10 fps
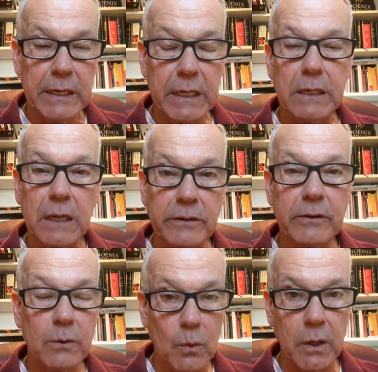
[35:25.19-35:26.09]
It
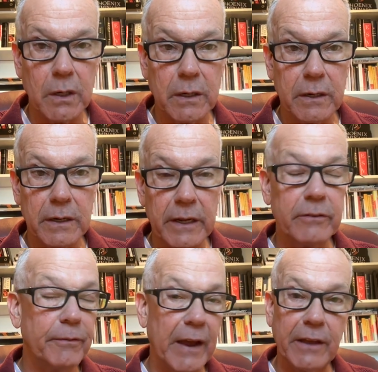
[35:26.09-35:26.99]
doesn't work. It's
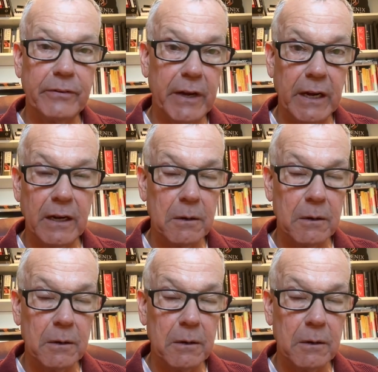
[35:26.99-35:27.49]
fascinating